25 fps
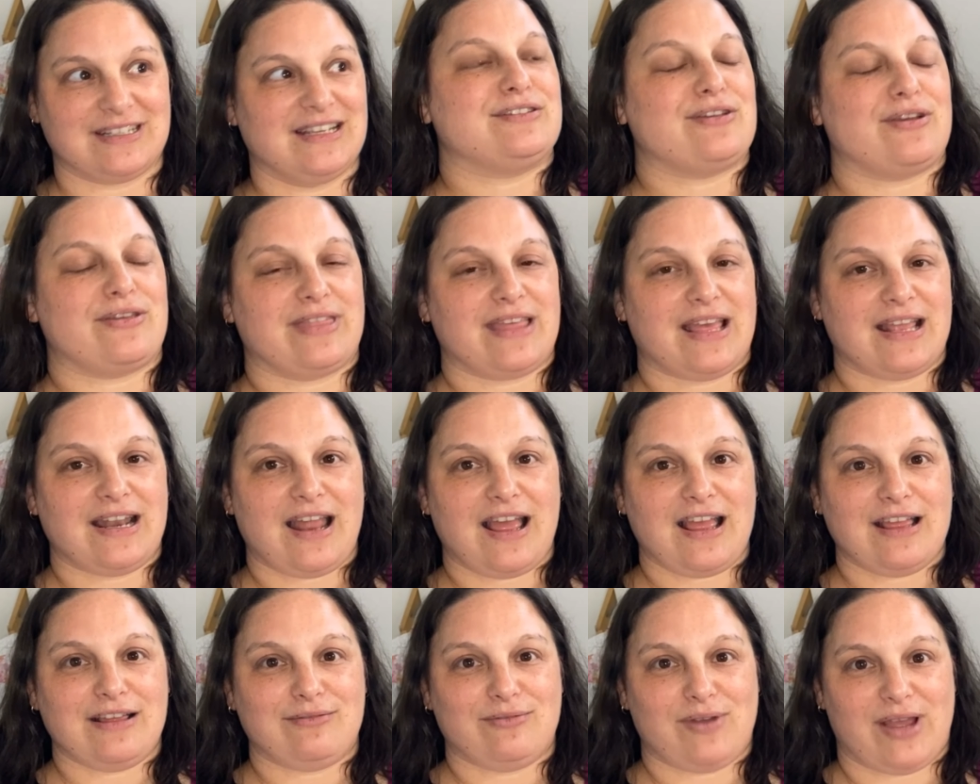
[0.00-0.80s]
So then
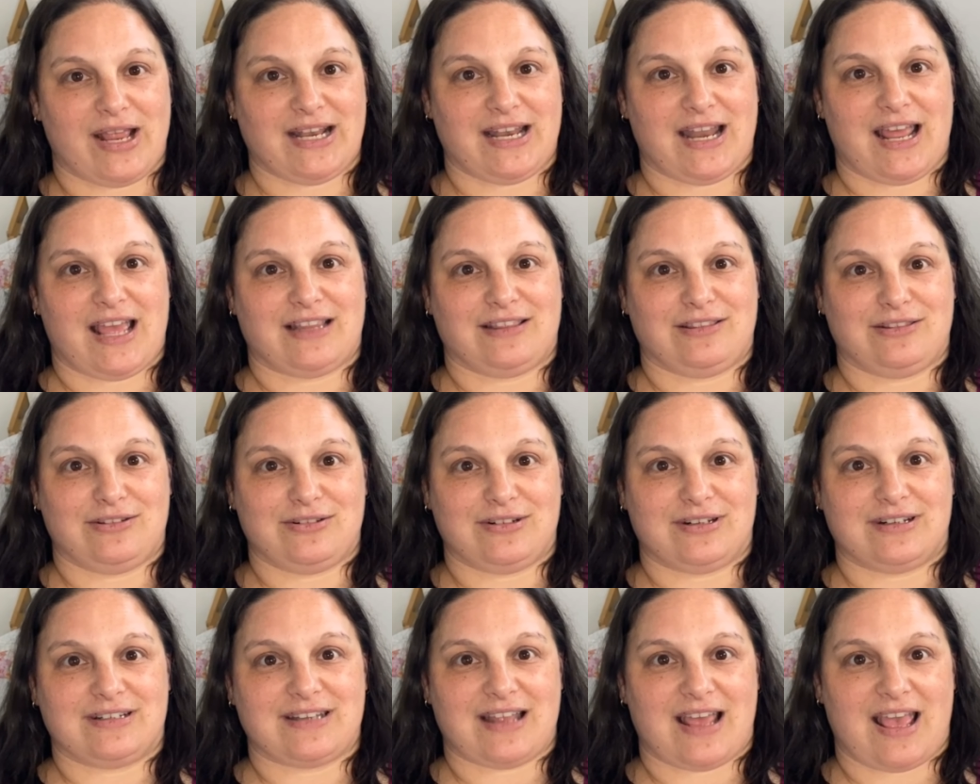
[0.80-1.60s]
I went and
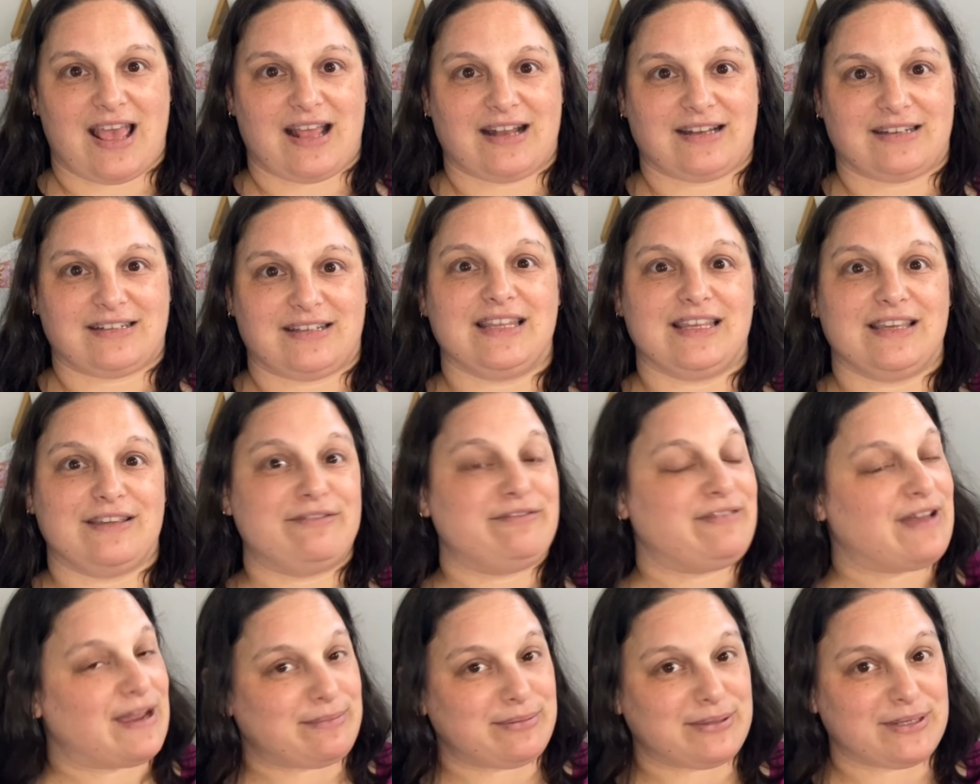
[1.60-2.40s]
looked at the
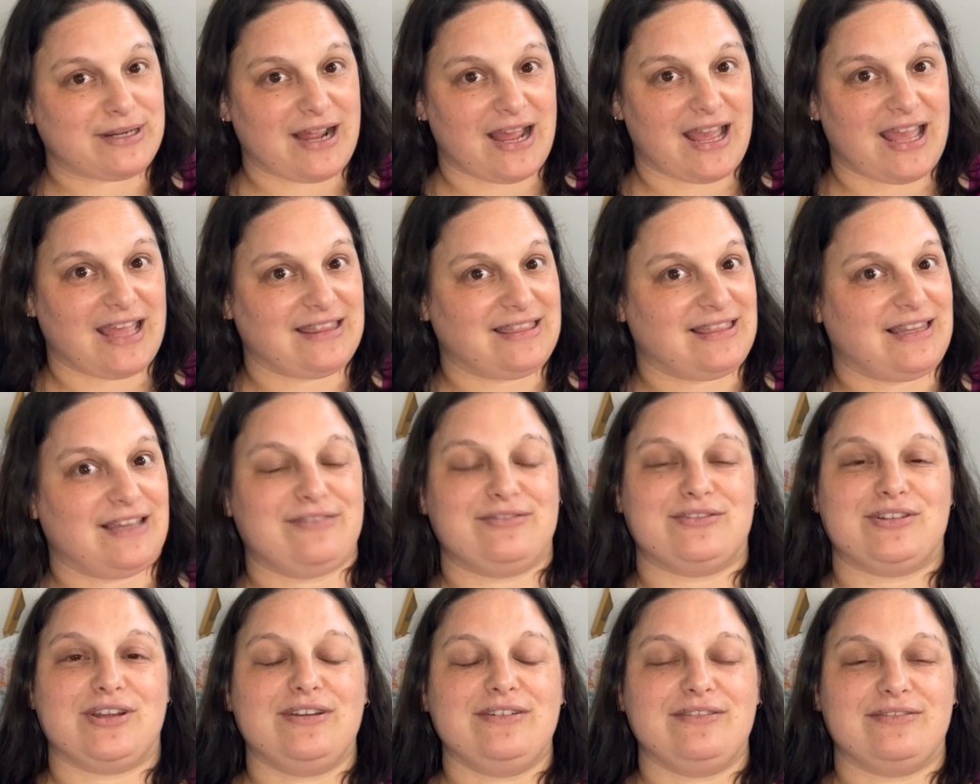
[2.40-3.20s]
fabric I had
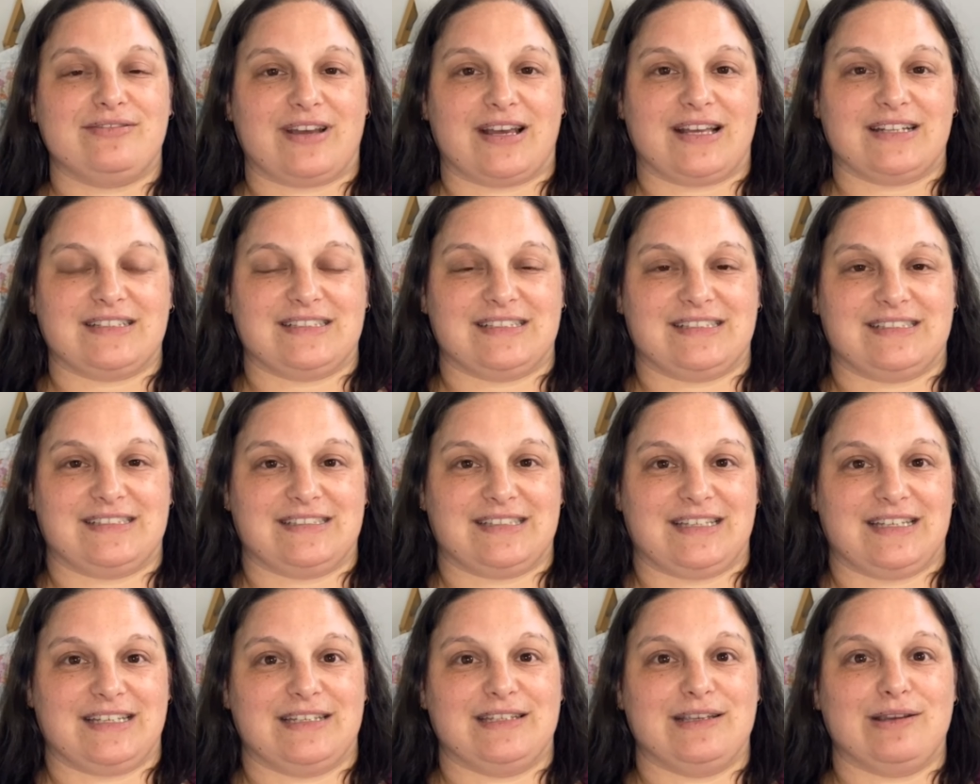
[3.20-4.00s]
left over to
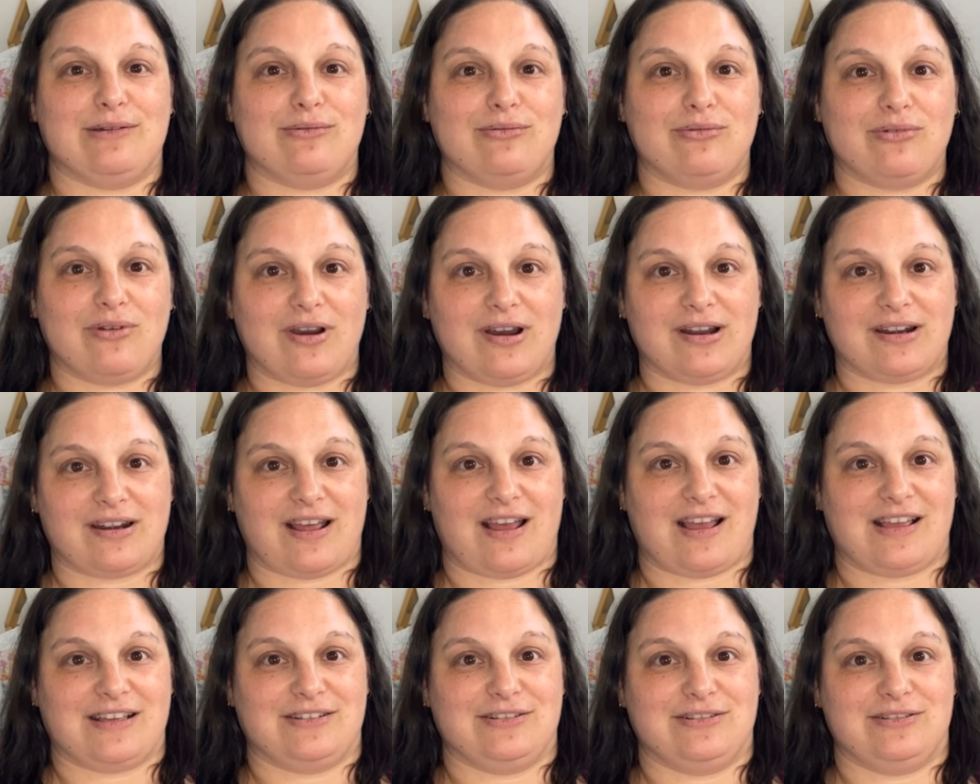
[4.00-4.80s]
see what
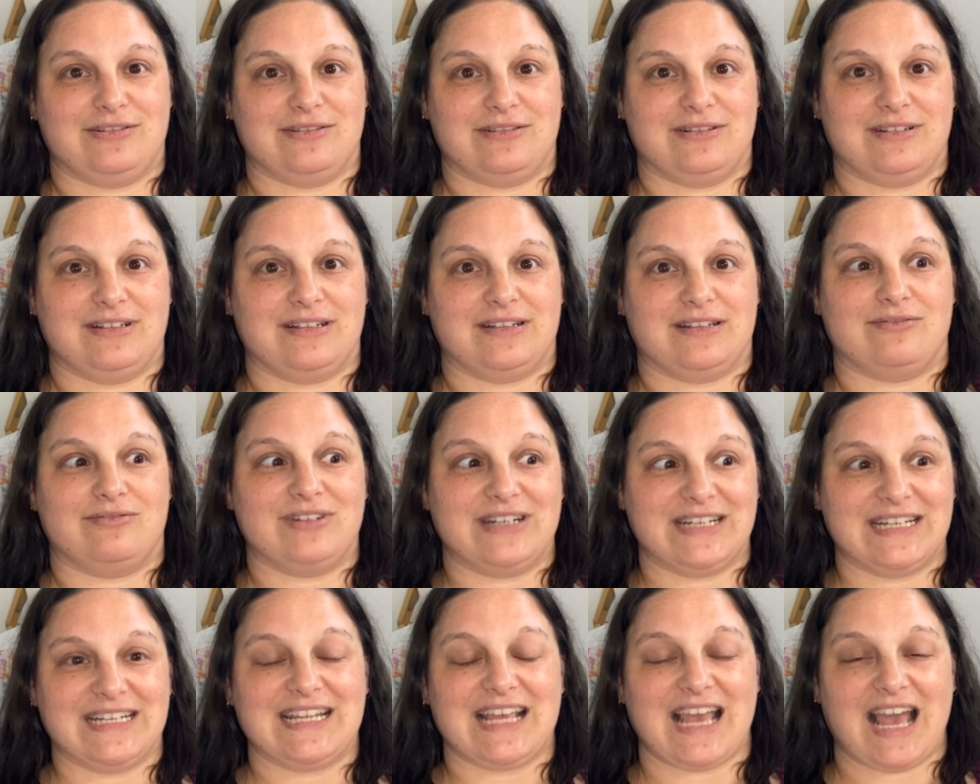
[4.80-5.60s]
I could
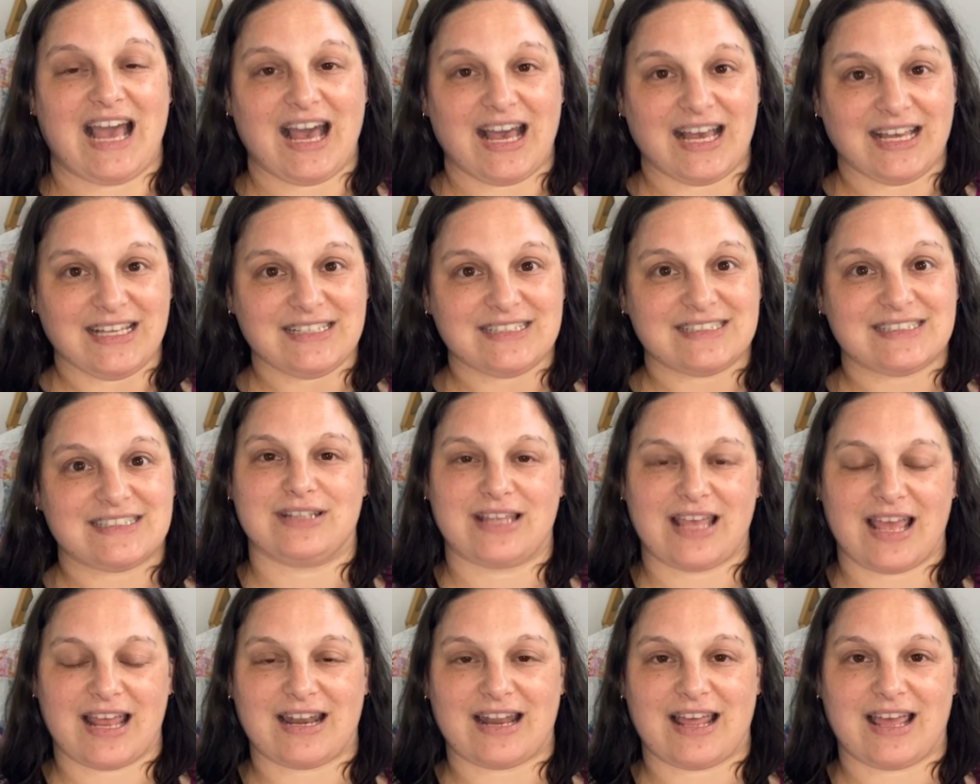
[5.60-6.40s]
recut to
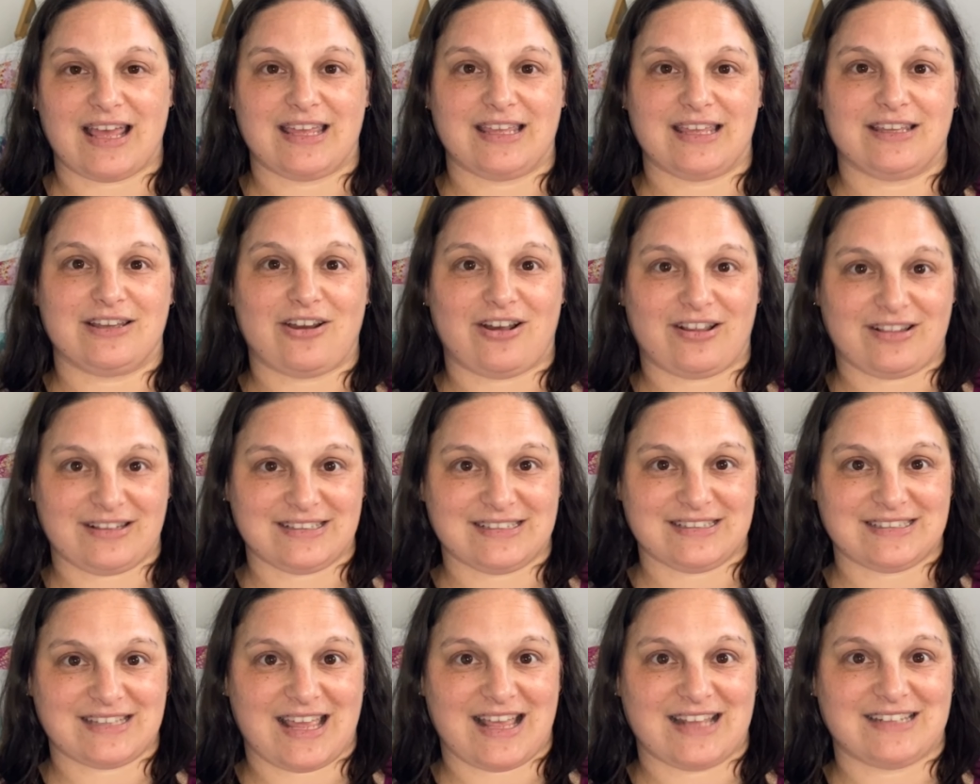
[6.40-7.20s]
get a collar
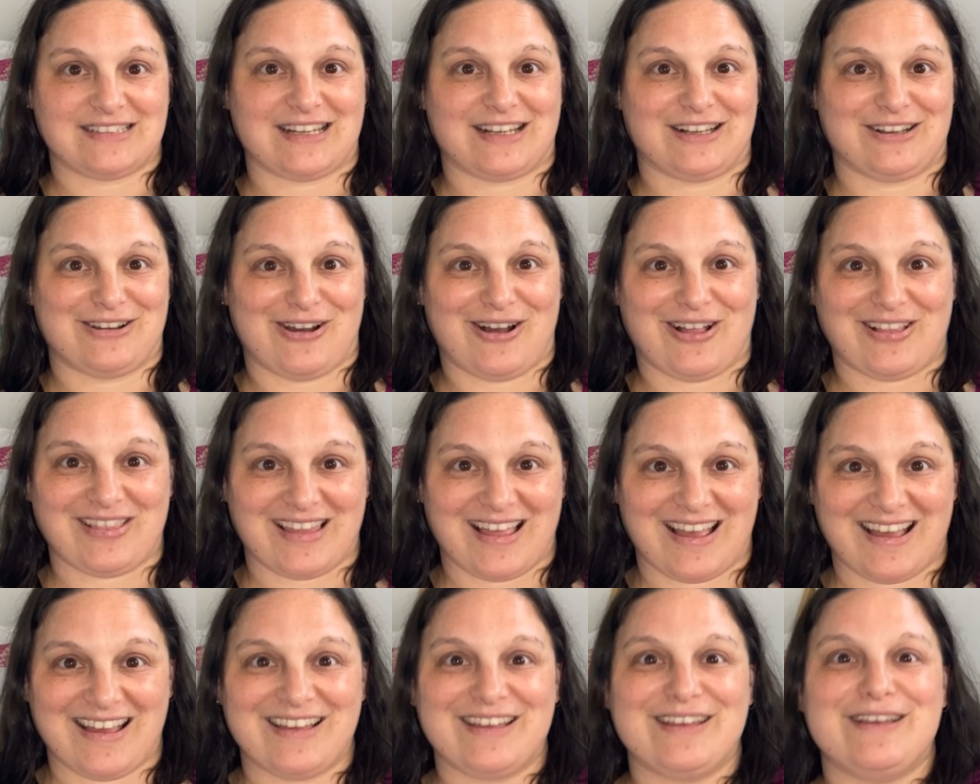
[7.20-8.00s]
stand and
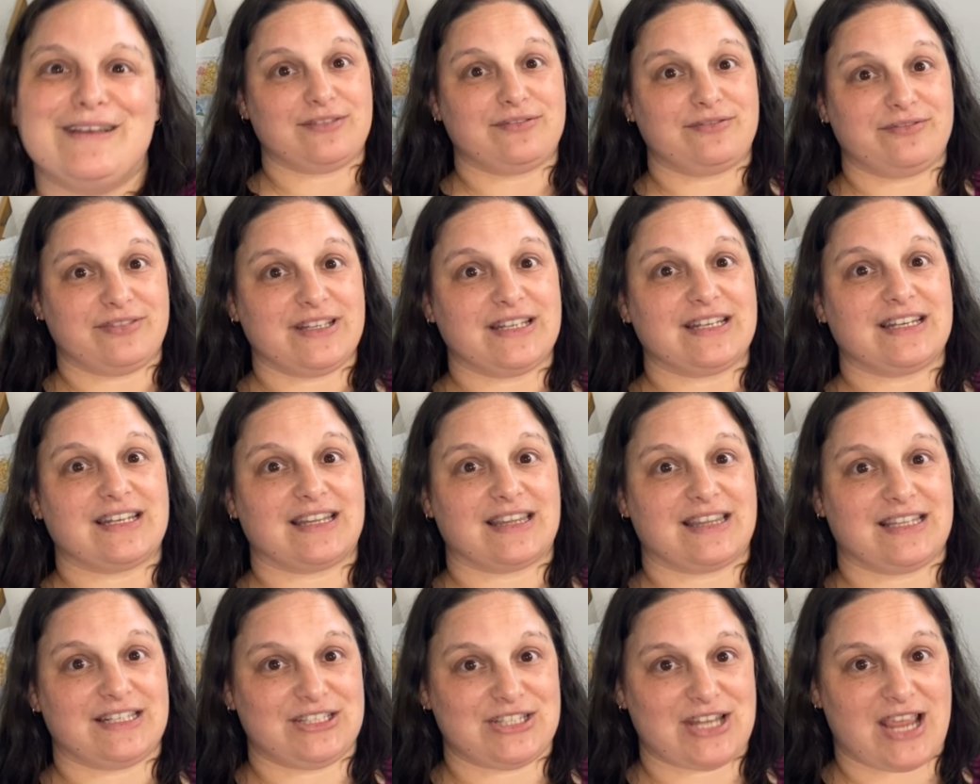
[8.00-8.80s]
collar to fit
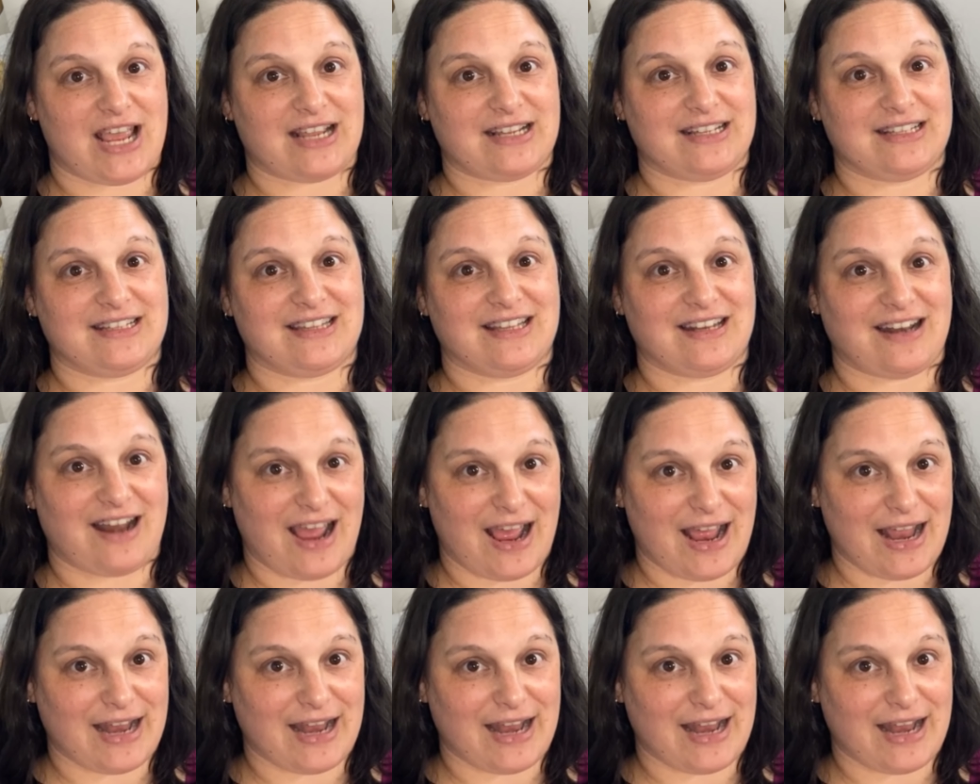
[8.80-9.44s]
the jacket that I